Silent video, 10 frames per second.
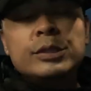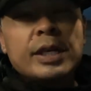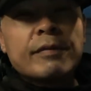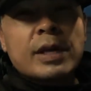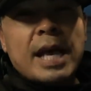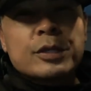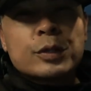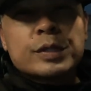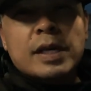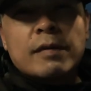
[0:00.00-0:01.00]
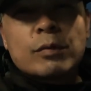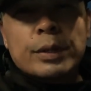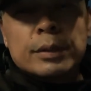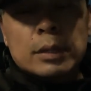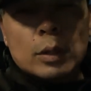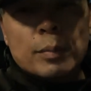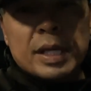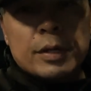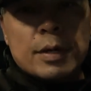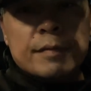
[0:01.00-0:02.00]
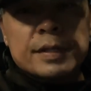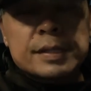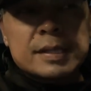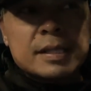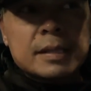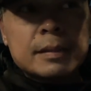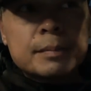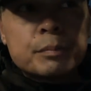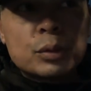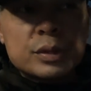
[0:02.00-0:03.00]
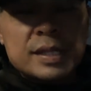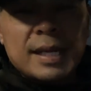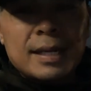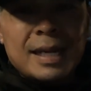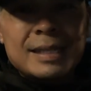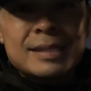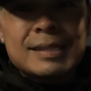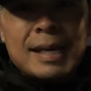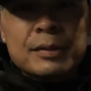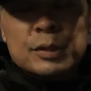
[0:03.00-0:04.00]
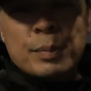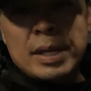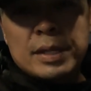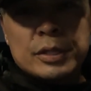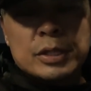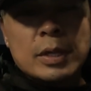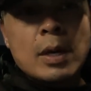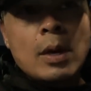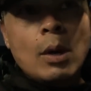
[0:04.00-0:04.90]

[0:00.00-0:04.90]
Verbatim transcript: Do you ever catch yourself where you're a little bit nervous to present a sales pitch?